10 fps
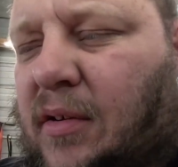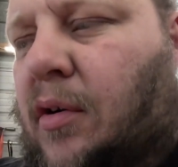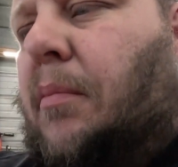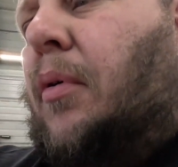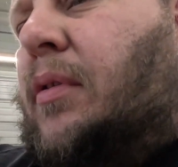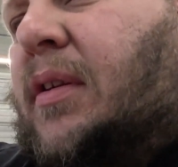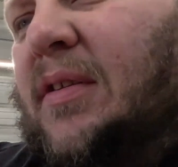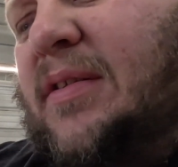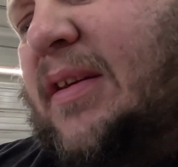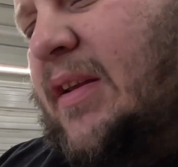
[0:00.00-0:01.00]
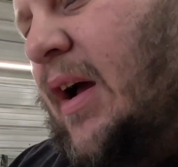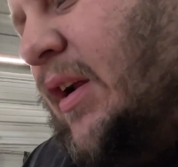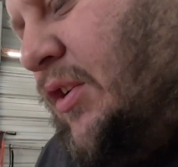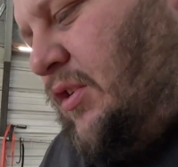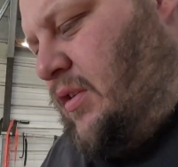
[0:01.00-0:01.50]
the little bolt-in
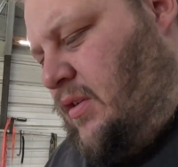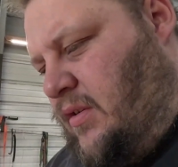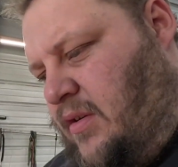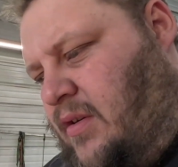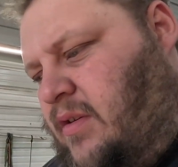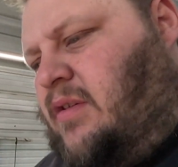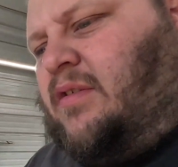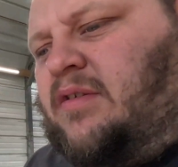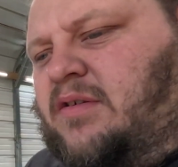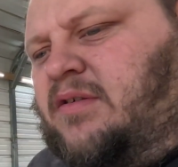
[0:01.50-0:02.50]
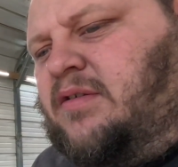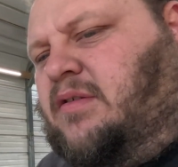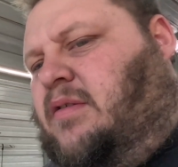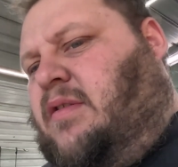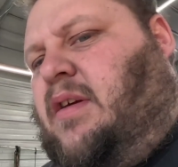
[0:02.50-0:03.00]
C-notch
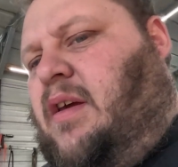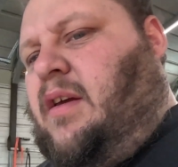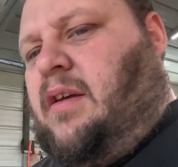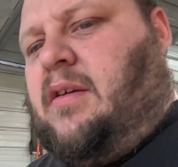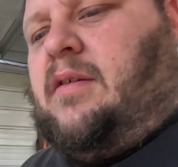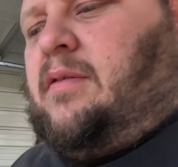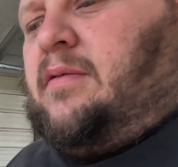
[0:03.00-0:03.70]
thing.